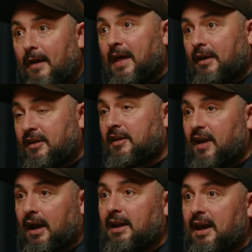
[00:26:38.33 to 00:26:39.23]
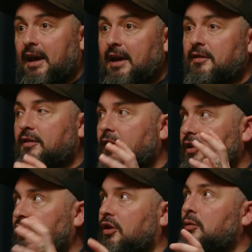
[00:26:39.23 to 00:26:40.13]
And that's exactly it, is that
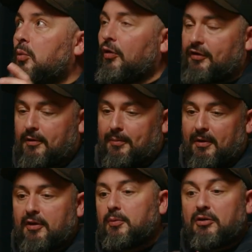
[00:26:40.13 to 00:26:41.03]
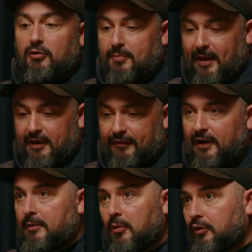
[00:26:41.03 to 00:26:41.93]
you want to, because we talked about the
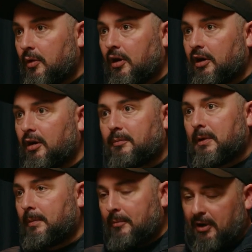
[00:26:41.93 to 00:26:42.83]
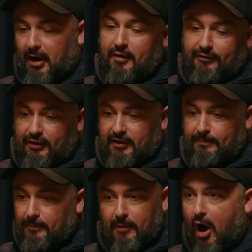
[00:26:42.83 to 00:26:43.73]
affiliate model earlier. People go through this
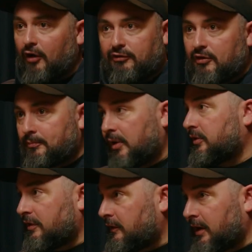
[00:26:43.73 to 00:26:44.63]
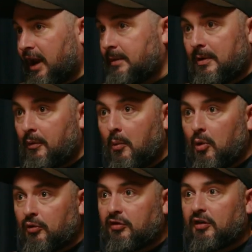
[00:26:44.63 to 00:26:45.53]
arduous process of claiming
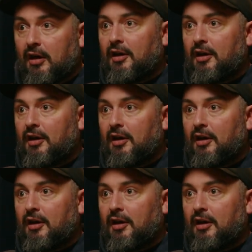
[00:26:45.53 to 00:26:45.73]
rewards.